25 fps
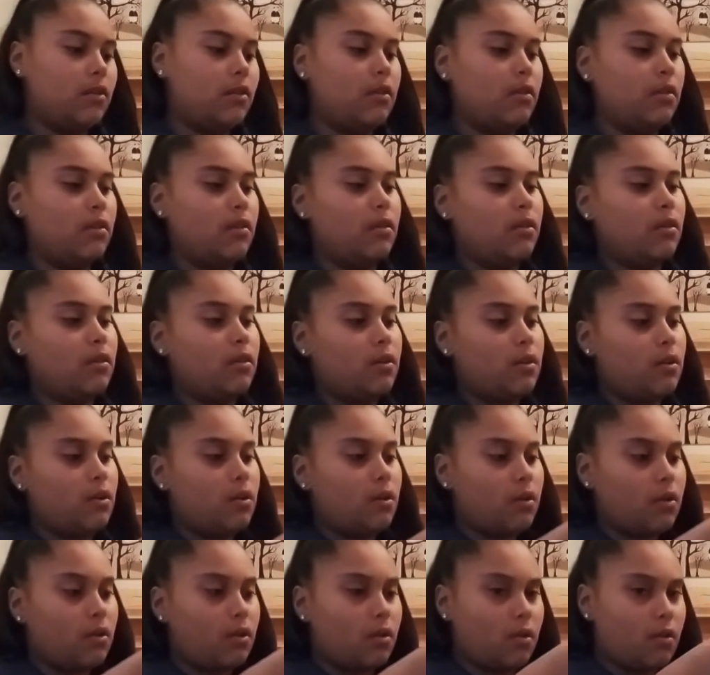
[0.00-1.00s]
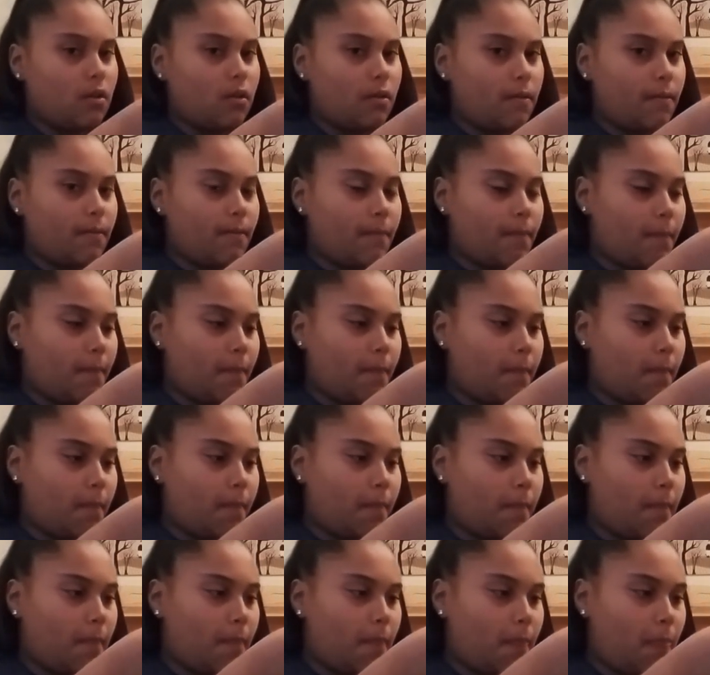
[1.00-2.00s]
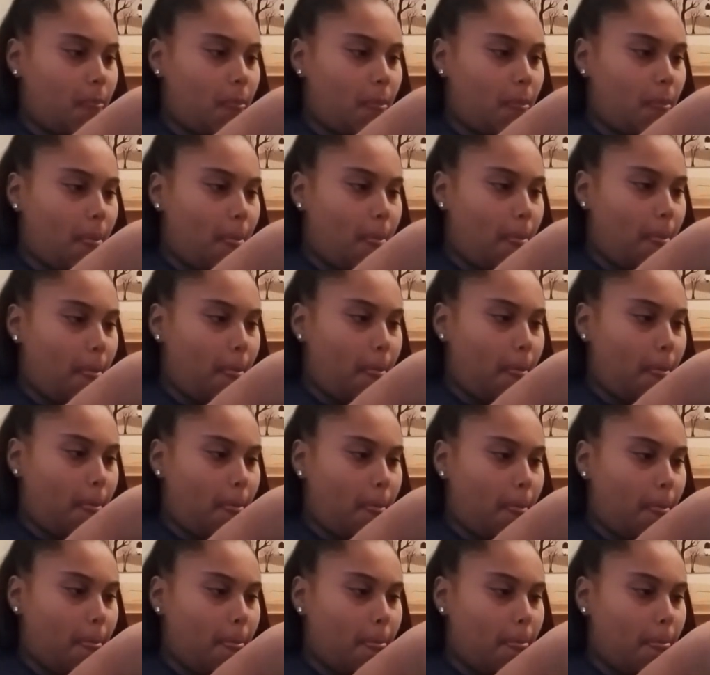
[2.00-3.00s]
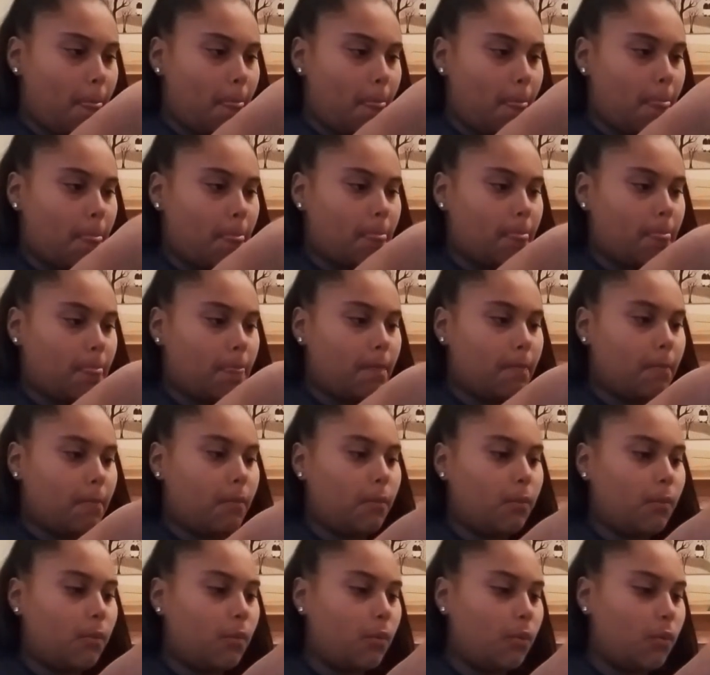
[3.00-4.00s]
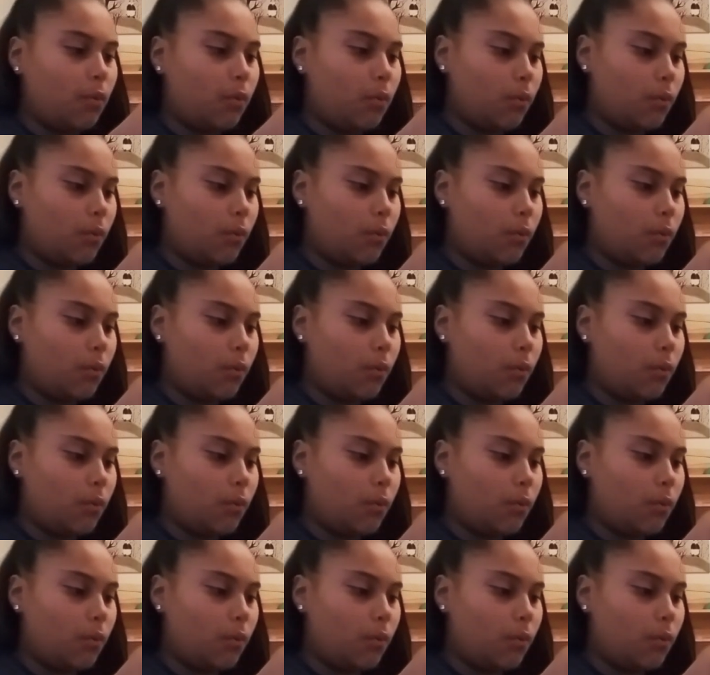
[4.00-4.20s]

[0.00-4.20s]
(no one is talking)